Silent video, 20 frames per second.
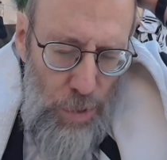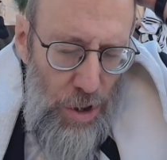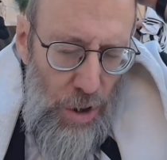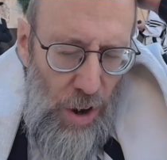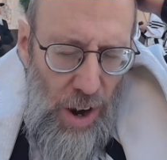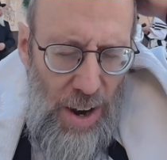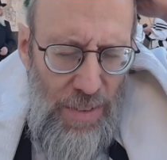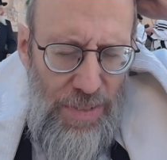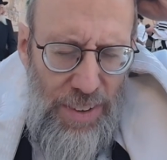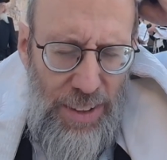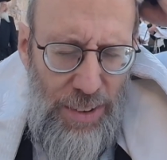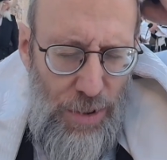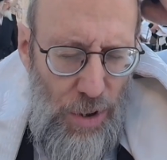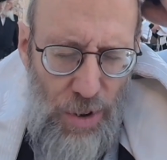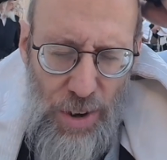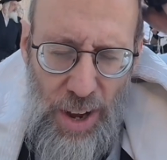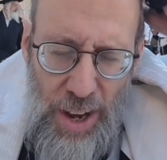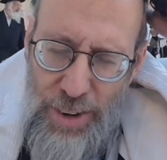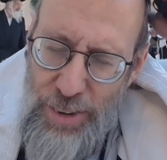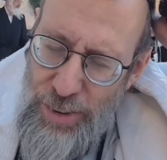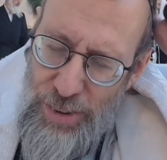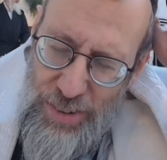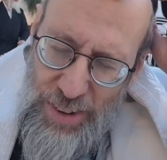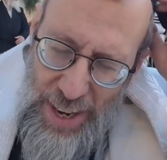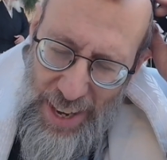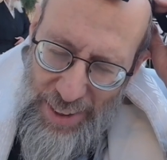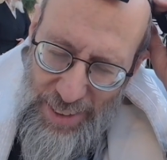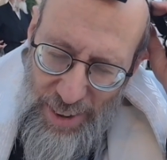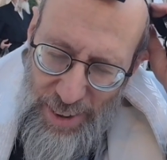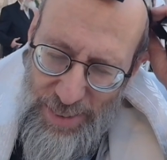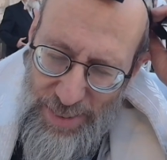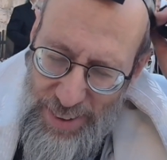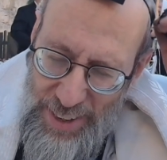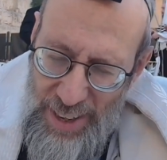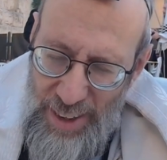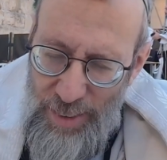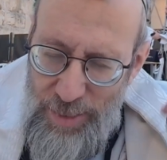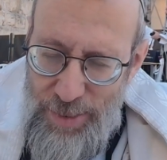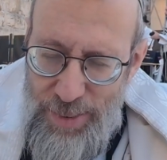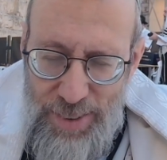We often don't understand
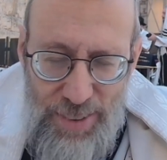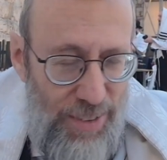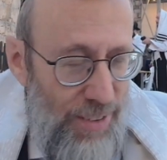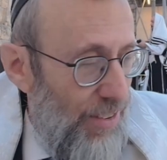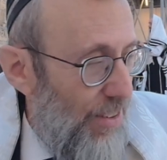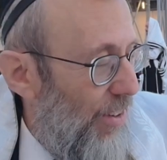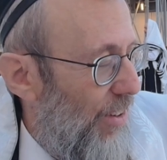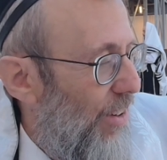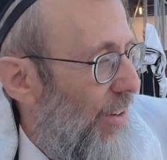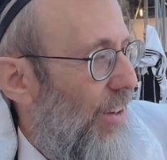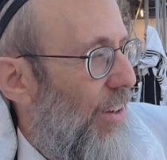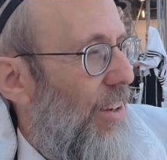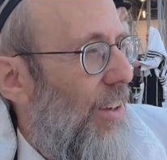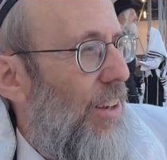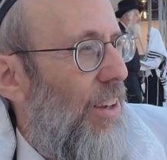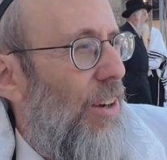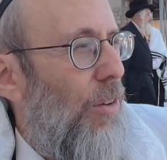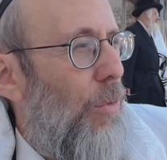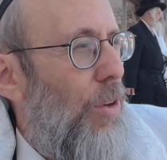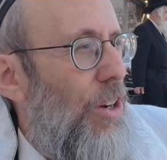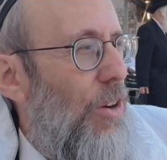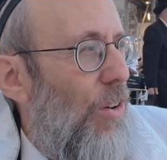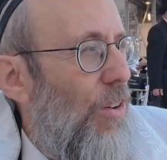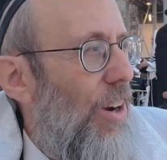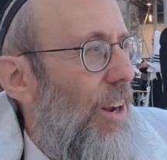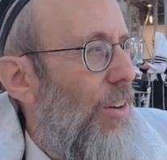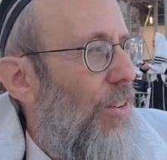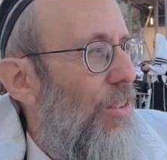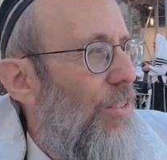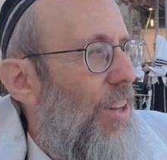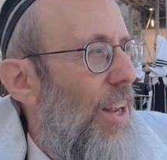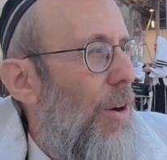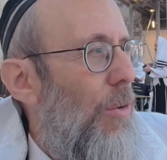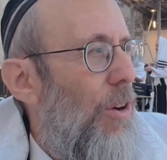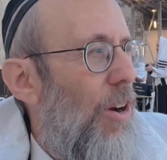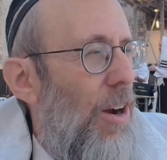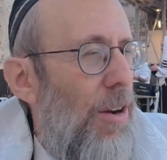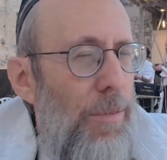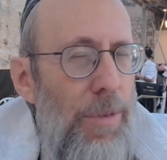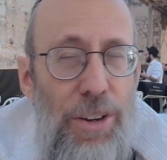ourselves. We don't understand
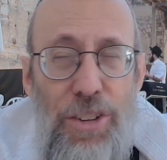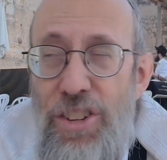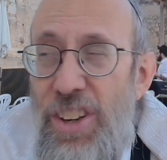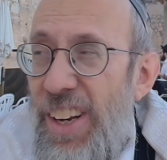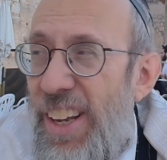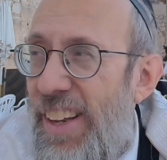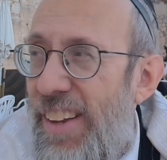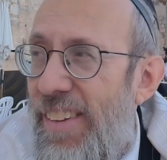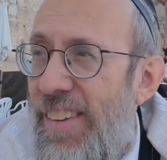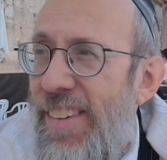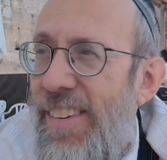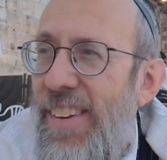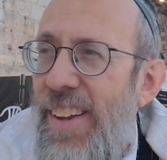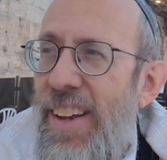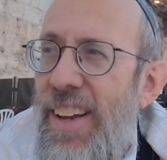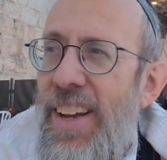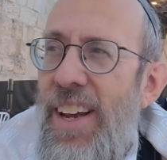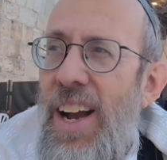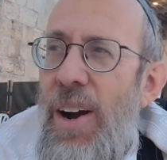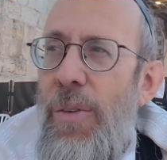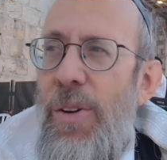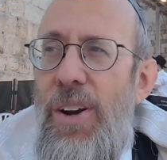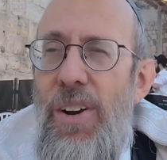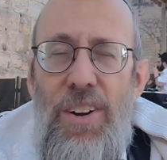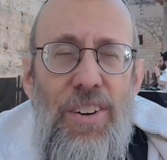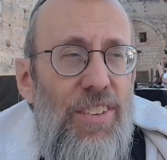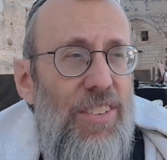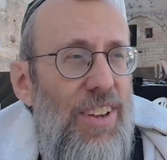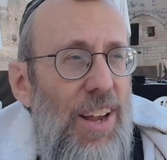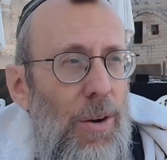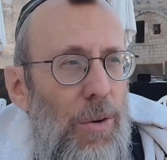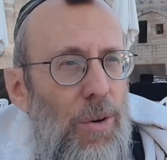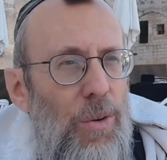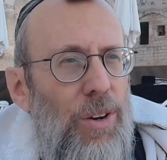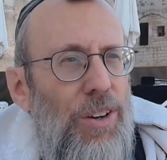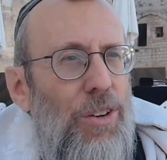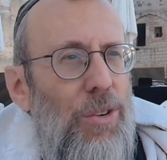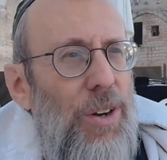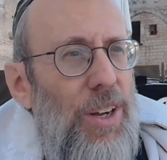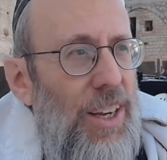what our mission is. We don't understand what we're
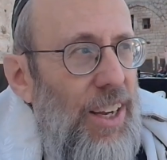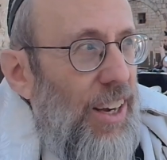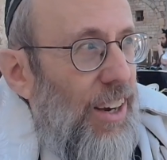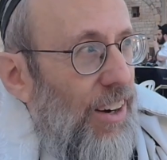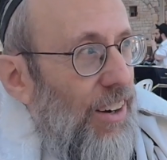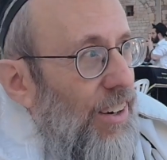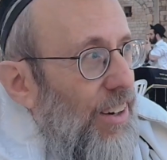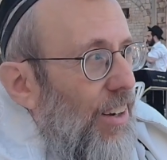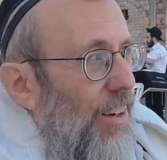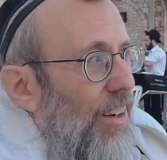doing here.